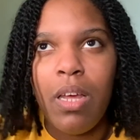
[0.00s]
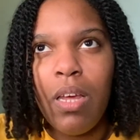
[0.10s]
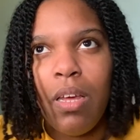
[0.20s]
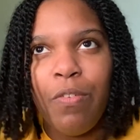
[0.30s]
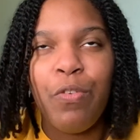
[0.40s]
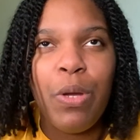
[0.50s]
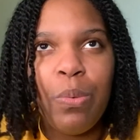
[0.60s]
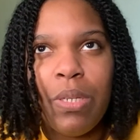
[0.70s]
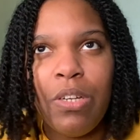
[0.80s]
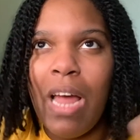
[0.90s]

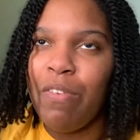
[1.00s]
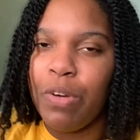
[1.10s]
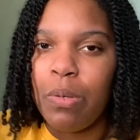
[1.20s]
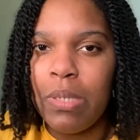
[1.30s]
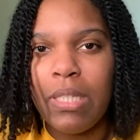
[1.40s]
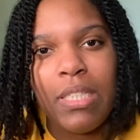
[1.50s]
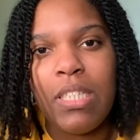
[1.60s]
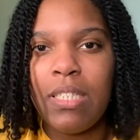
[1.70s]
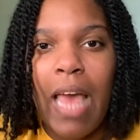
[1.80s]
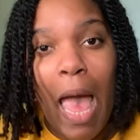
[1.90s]
frequently or not frequently. It
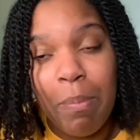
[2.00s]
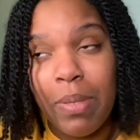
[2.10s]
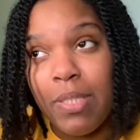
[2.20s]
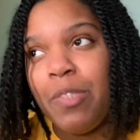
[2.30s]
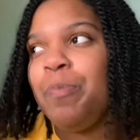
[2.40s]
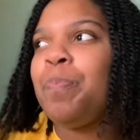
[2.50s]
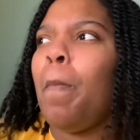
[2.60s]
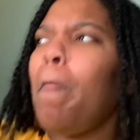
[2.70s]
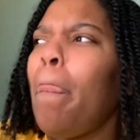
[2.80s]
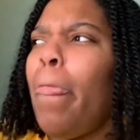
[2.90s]
just happens.
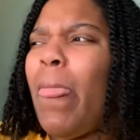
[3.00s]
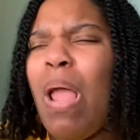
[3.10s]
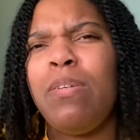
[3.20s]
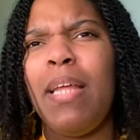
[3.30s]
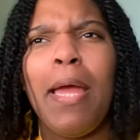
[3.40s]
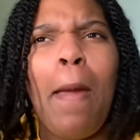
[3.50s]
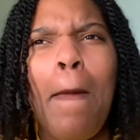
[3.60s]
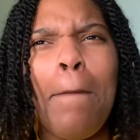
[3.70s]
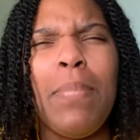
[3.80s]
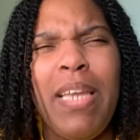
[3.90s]
And I was like,
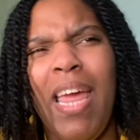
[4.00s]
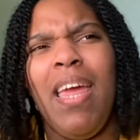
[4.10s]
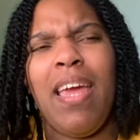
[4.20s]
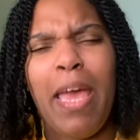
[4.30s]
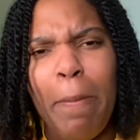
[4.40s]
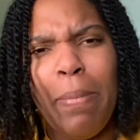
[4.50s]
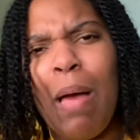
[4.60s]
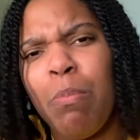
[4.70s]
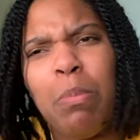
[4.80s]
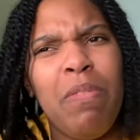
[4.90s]
dang, can Black women